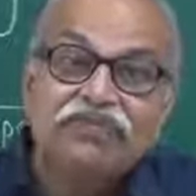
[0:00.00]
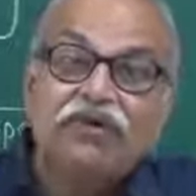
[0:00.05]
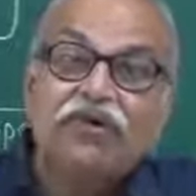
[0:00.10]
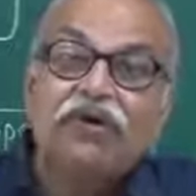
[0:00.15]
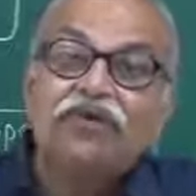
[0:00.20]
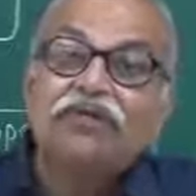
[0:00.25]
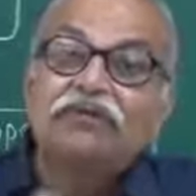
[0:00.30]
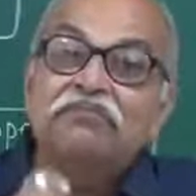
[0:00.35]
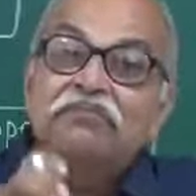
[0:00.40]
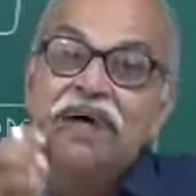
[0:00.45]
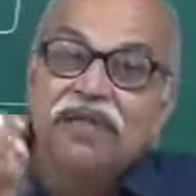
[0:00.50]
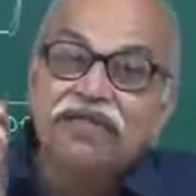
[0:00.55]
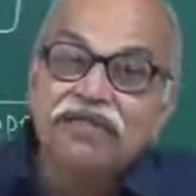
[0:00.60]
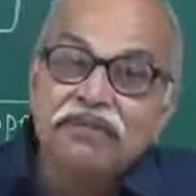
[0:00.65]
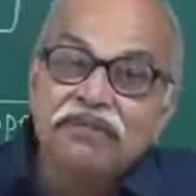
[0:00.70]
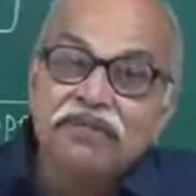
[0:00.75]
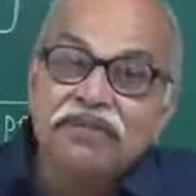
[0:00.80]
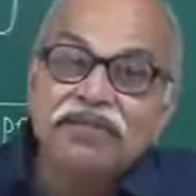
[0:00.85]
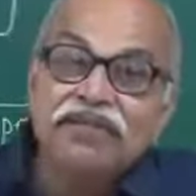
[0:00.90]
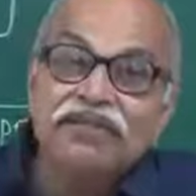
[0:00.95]
All the
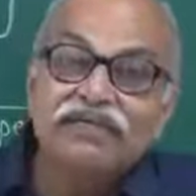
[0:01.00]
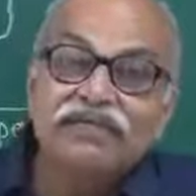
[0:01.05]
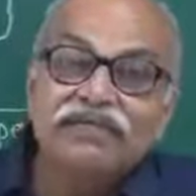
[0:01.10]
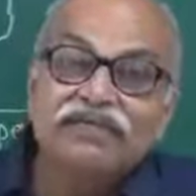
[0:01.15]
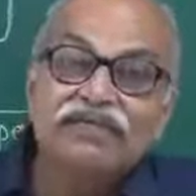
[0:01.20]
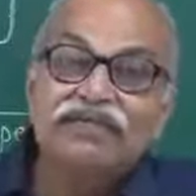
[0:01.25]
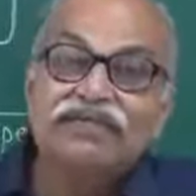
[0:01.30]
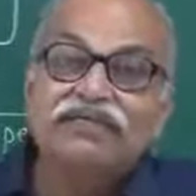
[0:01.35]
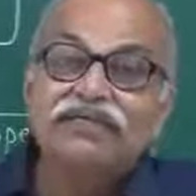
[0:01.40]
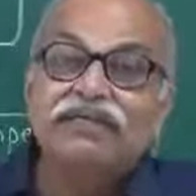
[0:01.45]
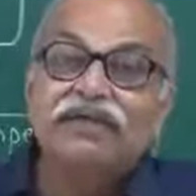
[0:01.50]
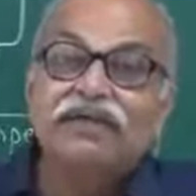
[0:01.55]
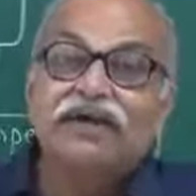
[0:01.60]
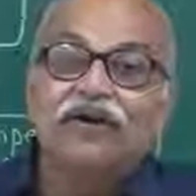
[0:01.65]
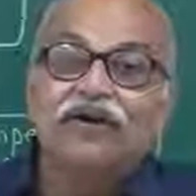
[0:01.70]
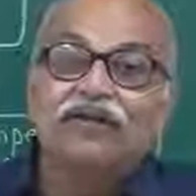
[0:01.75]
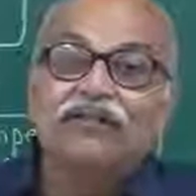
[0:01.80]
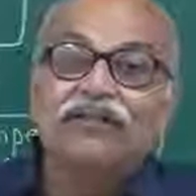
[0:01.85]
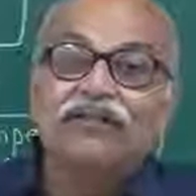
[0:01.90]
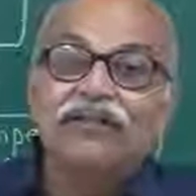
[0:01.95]
mathematics,
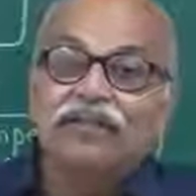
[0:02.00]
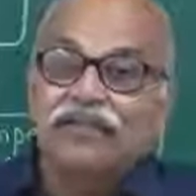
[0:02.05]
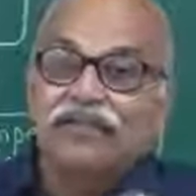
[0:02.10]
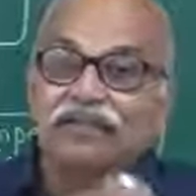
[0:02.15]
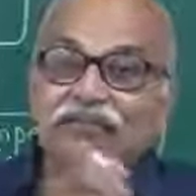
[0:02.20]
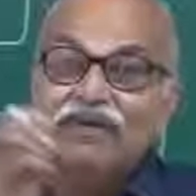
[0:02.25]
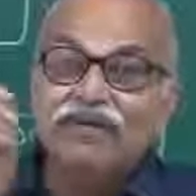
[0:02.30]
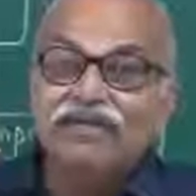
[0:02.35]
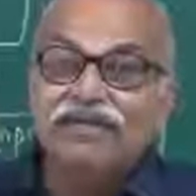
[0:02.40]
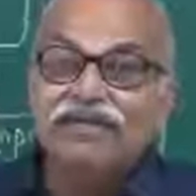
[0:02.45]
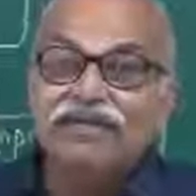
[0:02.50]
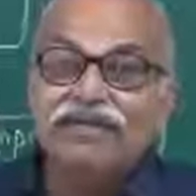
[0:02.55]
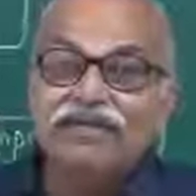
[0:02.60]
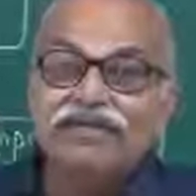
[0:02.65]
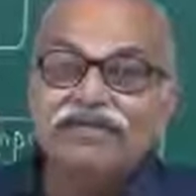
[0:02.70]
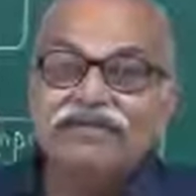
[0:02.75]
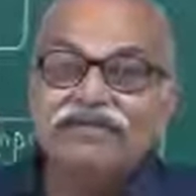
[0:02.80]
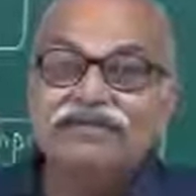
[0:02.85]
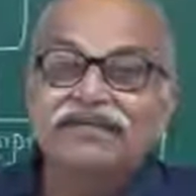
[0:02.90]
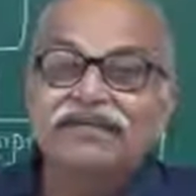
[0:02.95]
all the arithmetic
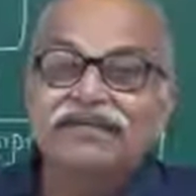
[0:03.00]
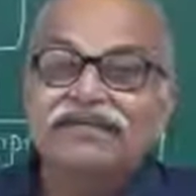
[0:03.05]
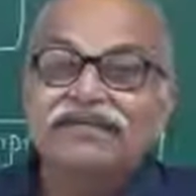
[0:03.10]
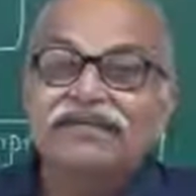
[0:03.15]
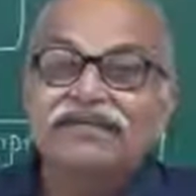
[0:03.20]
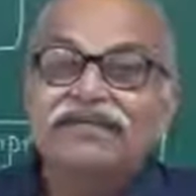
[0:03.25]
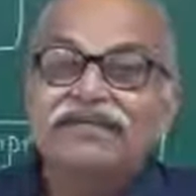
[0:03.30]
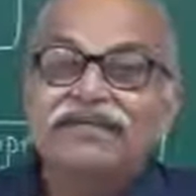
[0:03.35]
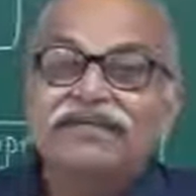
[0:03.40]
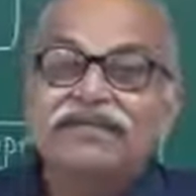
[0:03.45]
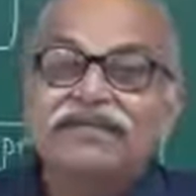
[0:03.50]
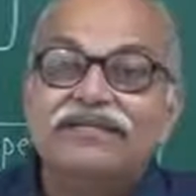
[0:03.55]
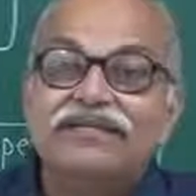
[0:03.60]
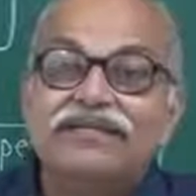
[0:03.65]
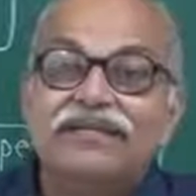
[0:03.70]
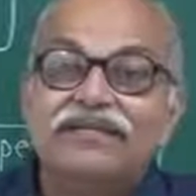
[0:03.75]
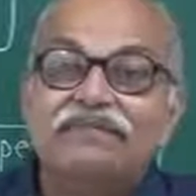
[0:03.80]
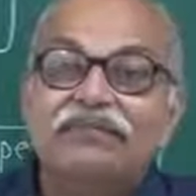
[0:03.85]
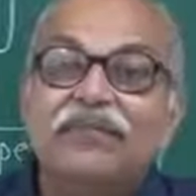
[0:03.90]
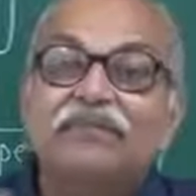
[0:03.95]
is done in
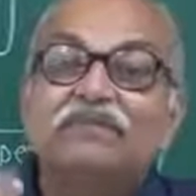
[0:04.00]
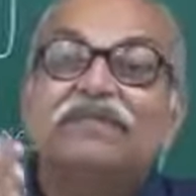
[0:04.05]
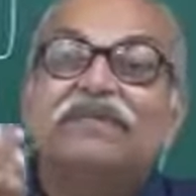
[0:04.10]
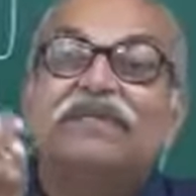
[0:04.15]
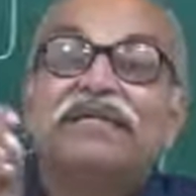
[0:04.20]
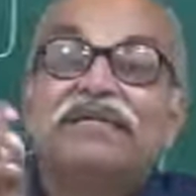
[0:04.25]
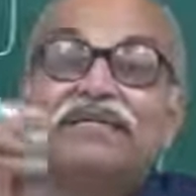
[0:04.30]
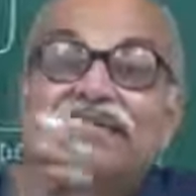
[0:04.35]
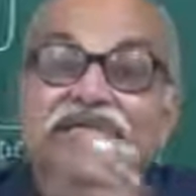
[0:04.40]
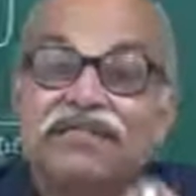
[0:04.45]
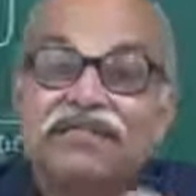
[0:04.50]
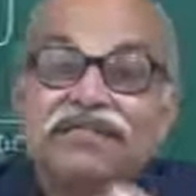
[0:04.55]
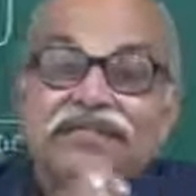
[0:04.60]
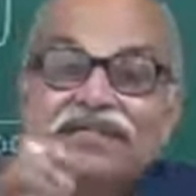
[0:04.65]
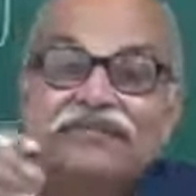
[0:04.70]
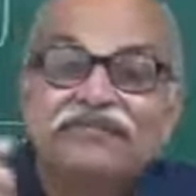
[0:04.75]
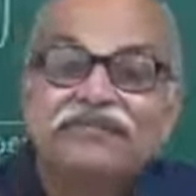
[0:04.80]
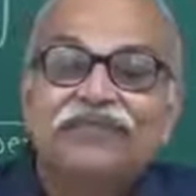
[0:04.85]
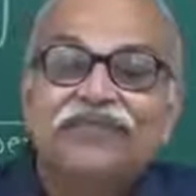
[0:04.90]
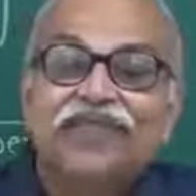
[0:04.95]
terms of
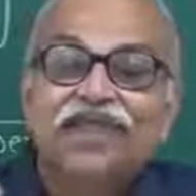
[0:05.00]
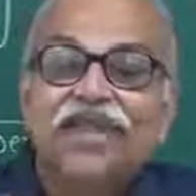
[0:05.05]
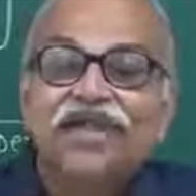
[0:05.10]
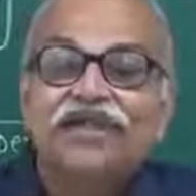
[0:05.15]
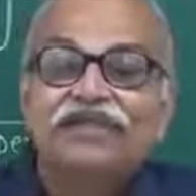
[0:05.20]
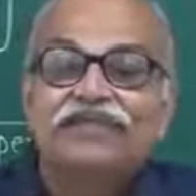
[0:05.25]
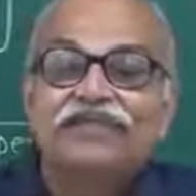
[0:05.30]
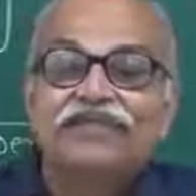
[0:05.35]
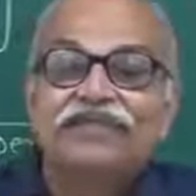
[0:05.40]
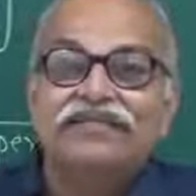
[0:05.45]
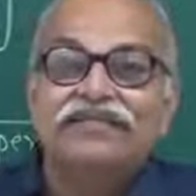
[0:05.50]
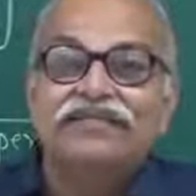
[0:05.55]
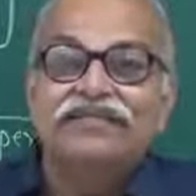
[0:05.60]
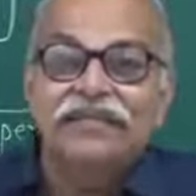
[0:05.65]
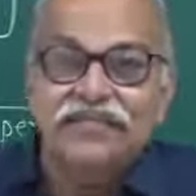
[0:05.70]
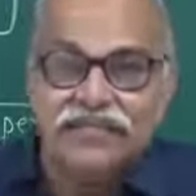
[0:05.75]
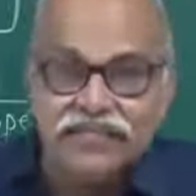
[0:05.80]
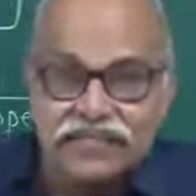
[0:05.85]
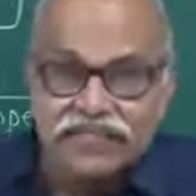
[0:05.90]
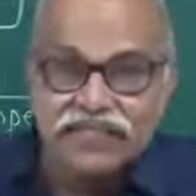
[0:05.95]
digits, and these
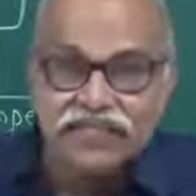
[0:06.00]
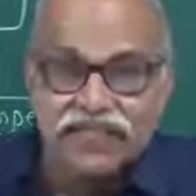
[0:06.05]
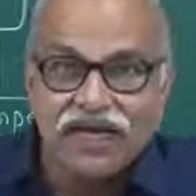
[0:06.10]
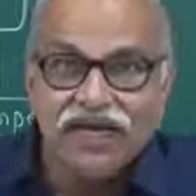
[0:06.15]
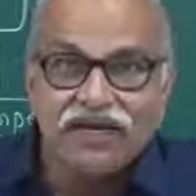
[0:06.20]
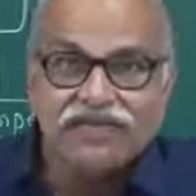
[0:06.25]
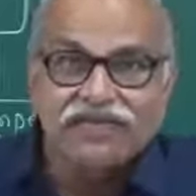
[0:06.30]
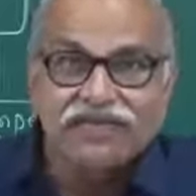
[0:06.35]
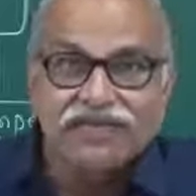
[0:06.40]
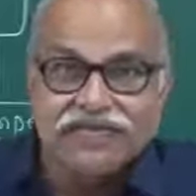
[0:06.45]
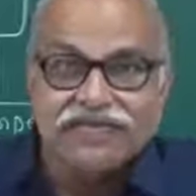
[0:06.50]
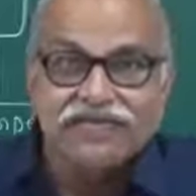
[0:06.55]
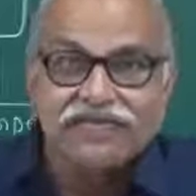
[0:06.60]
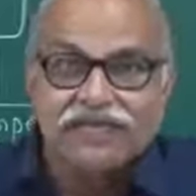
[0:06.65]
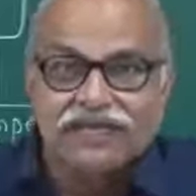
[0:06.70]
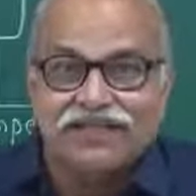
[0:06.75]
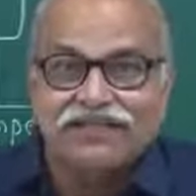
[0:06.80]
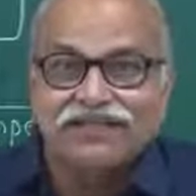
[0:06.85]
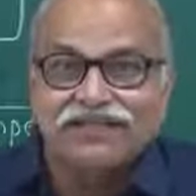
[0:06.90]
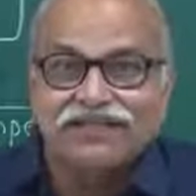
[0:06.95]
digits are
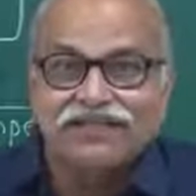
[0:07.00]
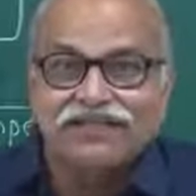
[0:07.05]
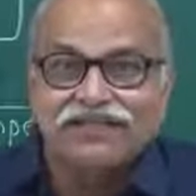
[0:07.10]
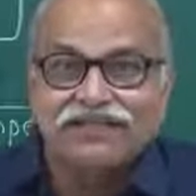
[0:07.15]
digital.